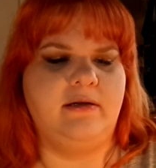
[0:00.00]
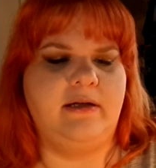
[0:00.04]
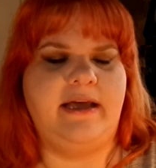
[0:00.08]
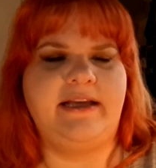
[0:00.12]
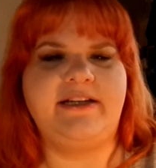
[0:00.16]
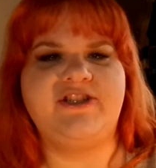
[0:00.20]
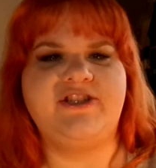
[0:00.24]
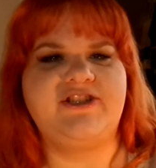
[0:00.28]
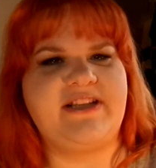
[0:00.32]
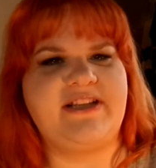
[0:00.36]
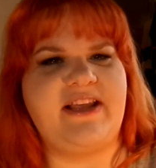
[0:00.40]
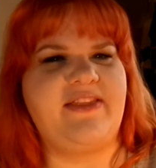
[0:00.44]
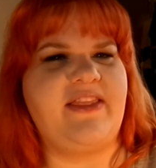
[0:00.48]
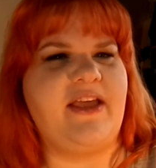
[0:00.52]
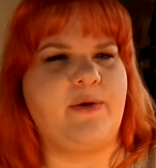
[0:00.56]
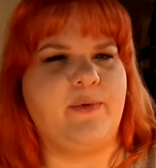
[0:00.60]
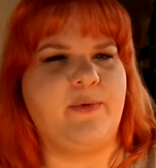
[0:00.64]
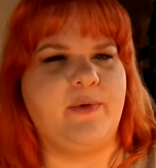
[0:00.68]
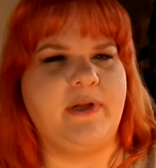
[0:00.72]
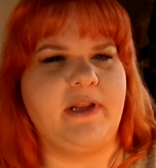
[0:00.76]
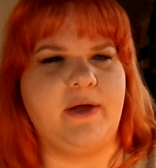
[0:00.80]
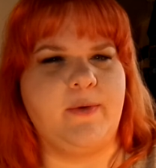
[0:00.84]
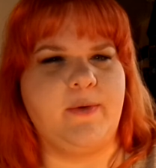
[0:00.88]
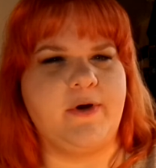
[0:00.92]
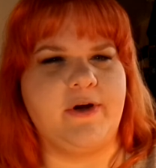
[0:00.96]
I just said that
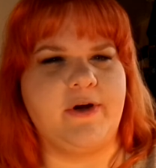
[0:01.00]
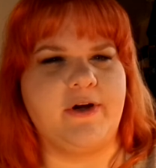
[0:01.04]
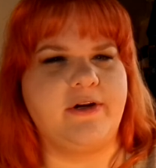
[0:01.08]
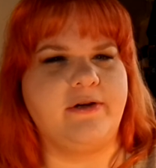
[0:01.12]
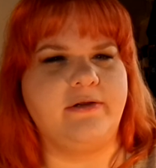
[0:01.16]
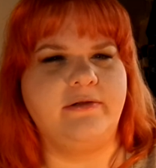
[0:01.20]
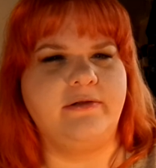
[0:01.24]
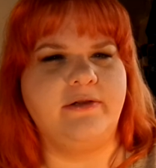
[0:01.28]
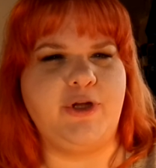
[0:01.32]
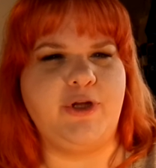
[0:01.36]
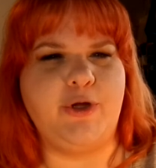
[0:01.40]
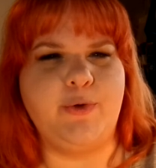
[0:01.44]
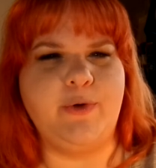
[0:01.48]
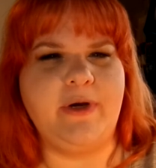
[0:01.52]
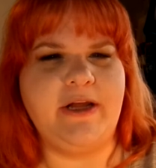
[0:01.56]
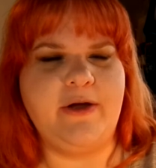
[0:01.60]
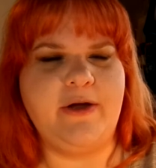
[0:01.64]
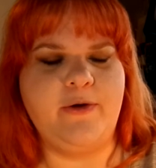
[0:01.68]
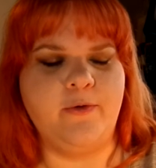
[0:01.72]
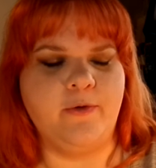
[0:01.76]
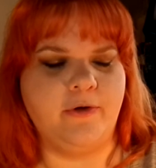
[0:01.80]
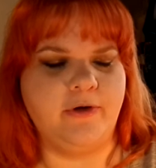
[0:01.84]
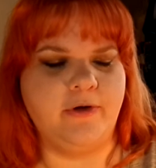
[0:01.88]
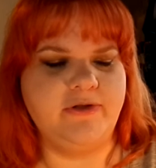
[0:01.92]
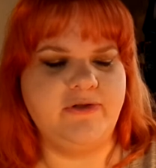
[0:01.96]
really weird.
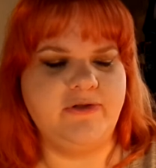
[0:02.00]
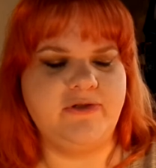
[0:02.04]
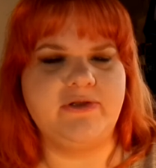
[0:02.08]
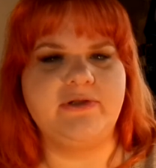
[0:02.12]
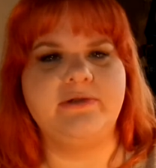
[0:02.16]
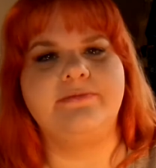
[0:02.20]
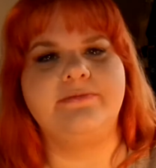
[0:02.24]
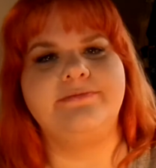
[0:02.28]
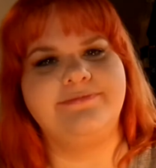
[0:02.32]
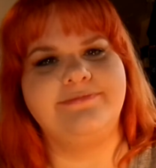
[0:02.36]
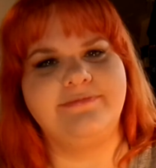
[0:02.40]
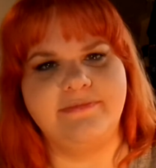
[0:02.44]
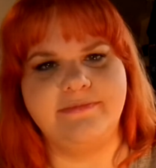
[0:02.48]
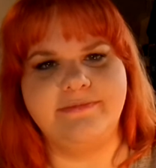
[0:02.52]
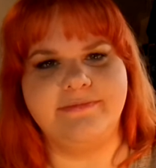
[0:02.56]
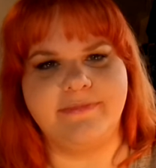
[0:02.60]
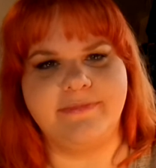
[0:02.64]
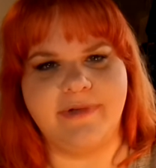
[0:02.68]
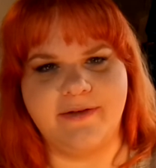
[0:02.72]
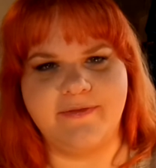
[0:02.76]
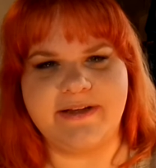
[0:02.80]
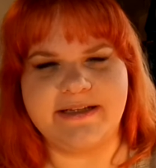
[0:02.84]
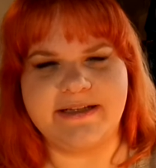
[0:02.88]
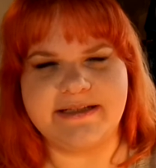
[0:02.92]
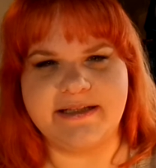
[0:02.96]
Unicorns?
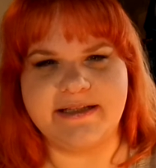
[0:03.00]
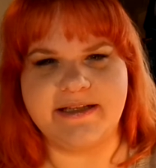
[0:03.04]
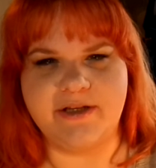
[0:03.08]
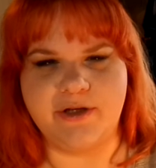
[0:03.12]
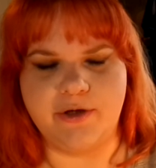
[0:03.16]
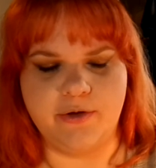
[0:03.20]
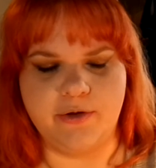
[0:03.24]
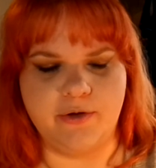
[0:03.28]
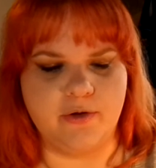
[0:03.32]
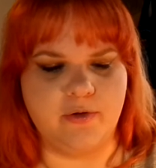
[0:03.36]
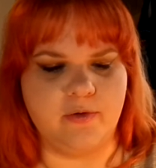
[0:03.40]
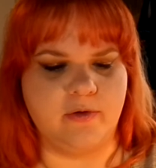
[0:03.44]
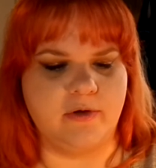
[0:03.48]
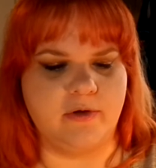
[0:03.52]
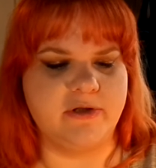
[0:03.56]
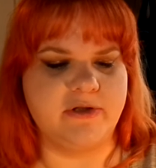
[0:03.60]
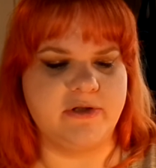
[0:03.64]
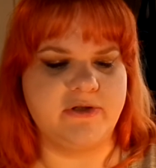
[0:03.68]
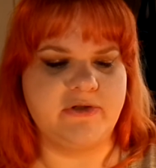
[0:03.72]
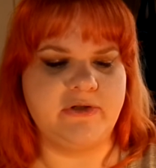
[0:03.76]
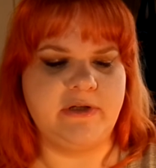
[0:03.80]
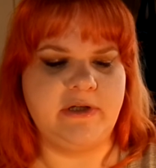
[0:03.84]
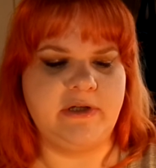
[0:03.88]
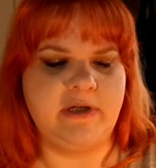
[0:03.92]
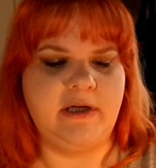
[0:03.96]
Obviously
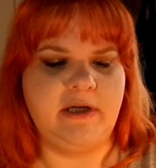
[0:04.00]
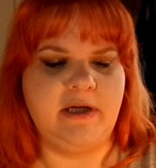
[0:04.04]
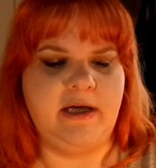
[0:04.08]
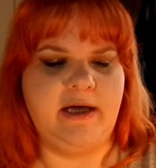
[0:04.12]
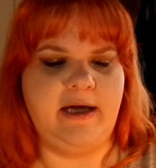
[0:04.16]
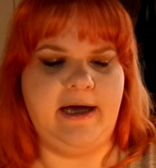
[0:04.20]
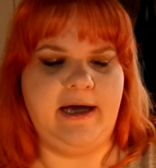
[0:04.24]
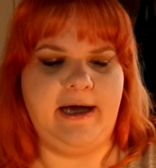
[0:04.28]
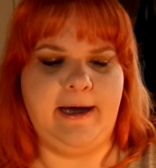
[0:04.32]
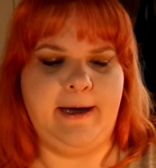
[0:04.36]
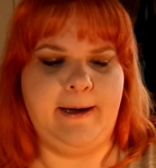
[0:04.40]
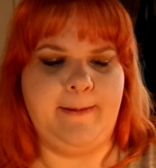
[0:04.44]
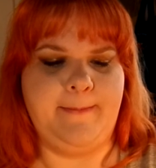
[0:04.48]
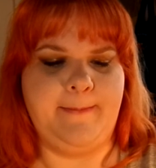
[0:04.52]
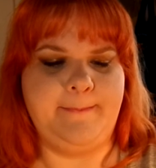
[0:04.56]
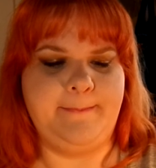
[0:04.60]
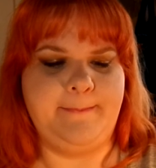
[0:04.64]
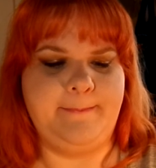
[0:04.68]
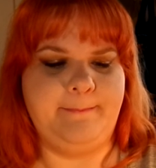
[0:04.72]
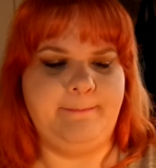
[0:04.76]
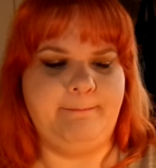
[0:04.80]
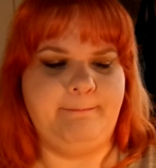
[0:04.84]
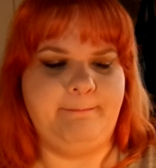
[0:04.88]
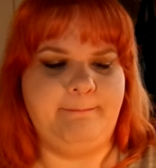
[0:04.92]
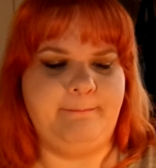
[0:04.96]
unicorns. But
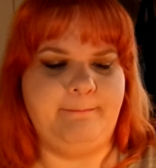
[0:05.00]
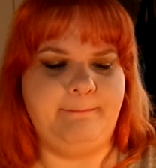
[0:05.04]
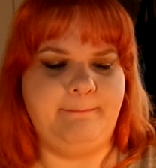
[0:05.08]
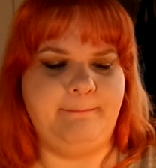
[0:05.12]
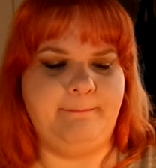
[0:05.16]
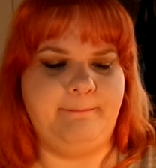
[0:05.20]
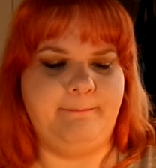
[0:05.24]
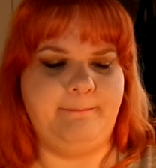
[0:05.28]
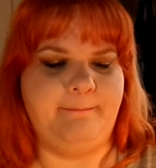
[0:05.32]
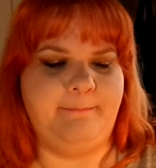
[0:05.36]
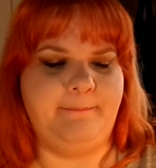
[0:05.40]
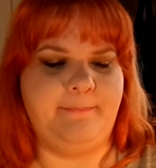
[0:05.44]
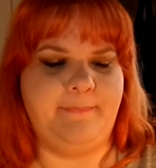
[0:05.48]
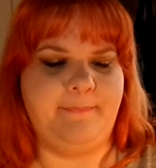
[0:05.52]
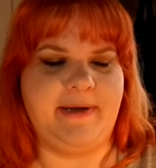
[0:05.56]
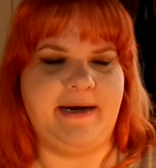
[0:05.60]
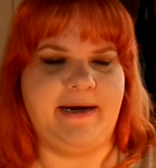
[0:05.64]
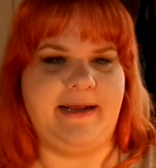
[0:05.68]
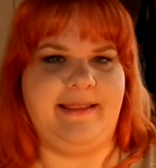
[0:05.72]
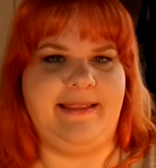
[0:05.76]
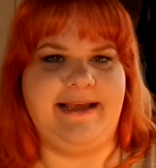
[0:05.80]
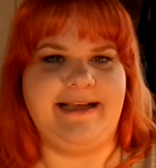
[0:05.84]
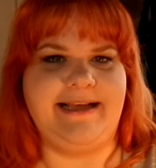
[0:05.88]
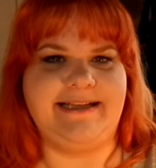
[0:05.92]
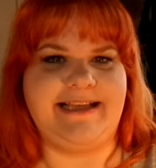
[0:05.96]

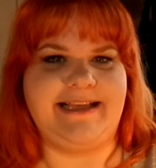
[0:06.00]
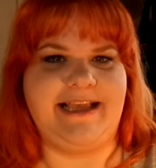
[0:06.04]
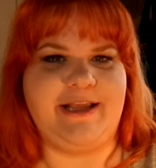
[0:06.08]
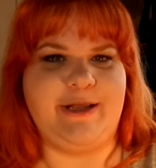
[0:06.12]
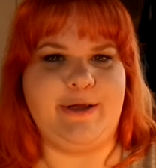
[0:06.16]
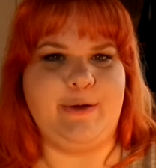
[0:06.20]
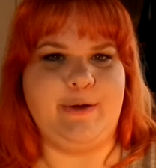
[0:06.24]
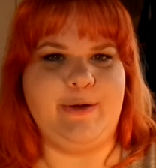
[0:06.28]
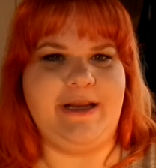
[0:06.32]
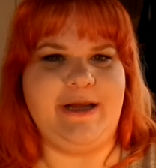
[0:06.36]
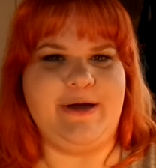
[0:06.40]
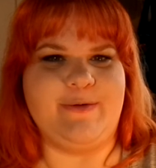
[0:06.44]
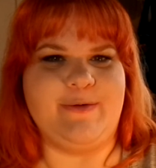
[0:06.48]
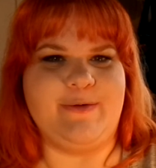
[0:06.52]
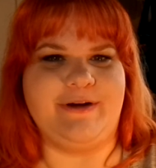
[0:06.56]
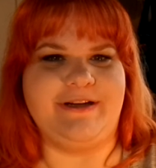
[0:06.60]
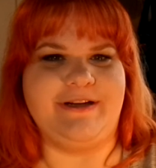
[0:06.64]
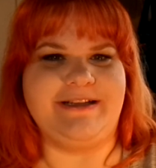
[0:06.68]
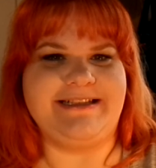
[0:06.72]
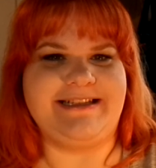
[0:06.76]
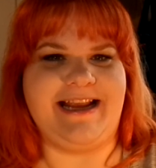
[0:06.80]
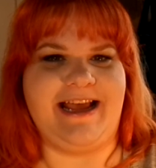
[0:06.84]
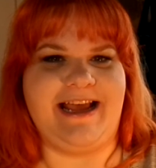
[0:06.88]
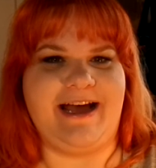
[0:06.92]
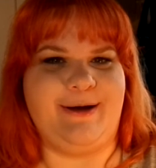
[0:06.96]
I like saying
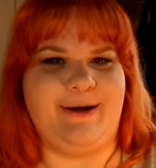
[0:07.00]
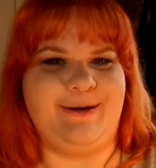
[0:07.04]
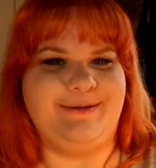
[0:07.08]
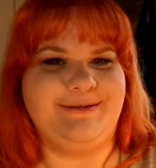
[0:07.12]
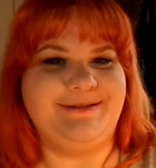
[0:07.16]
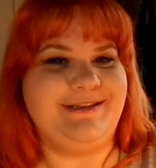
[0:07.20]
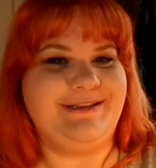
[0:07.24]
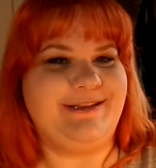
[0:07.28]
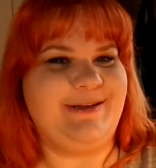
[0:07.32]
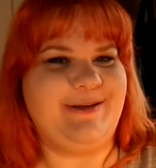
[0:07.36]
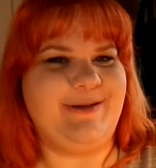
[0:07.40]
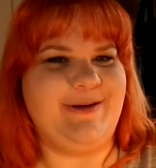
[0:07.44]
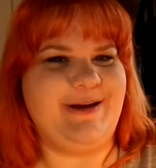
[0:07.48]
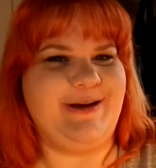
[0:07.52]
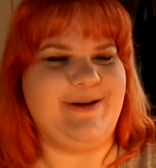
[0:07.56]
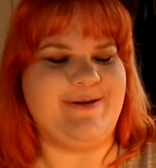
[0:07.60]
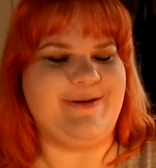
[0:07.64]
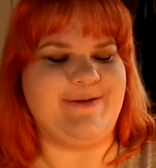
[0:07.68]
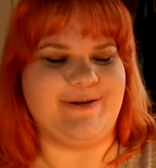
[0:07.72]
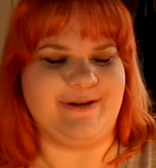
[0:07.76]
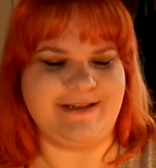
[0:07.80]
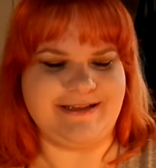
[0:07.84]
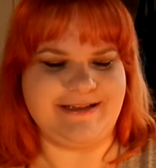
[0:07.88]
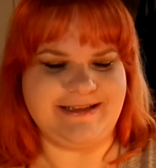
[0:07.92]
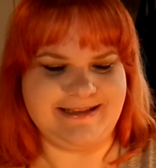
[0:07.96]
unicorns now.
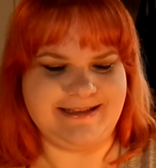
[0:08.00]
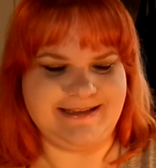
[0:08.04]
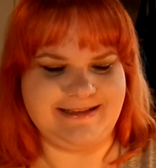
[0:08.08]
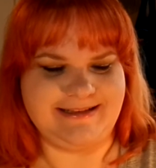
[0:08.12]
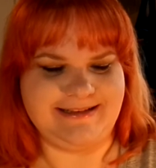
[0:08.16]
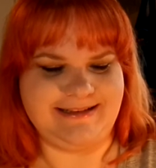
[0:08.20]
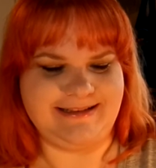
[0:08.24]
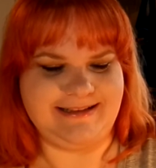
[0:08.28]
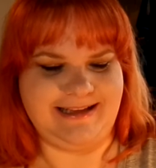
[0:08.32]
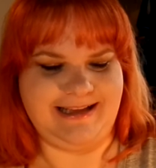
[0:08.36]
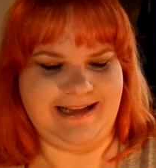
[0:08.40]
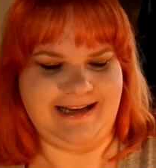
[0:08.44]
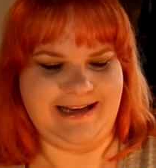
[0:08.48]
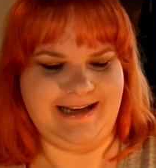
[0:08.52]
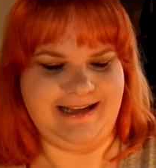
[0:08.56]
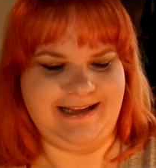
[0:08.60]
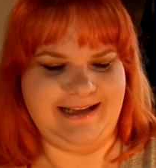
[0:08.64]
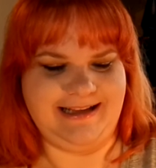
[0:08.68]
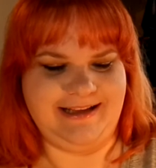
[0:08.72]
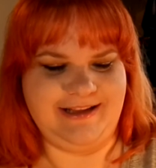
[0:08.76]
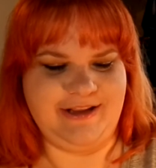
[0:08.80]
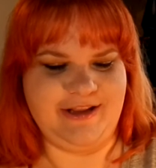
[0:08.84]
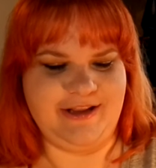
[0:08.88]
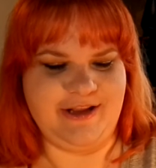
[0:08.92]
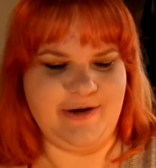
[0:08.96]
Unicorns.
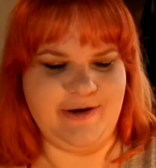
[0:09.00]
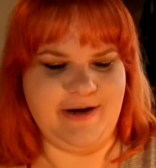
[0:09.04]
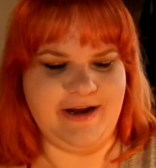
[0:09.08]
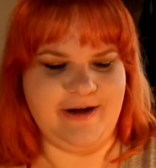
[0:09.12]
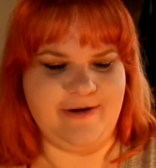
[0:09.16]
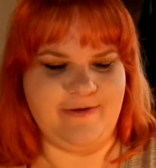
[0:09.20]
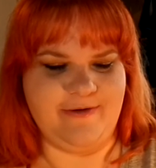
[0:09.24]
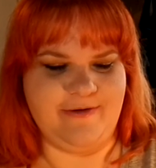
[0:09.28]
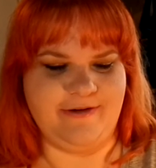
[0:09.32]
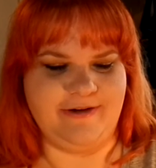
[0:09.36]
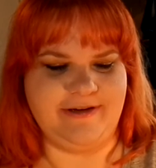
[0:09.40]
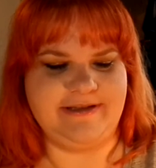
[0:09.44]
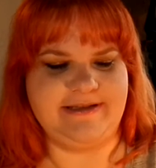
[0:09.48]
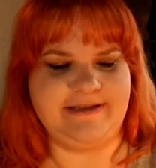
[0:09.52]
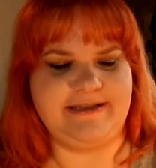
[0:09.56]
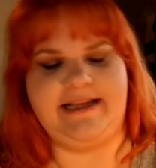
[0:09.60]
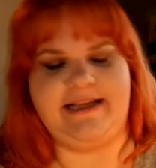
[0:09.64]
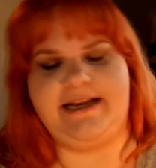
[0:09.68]
Unicorns.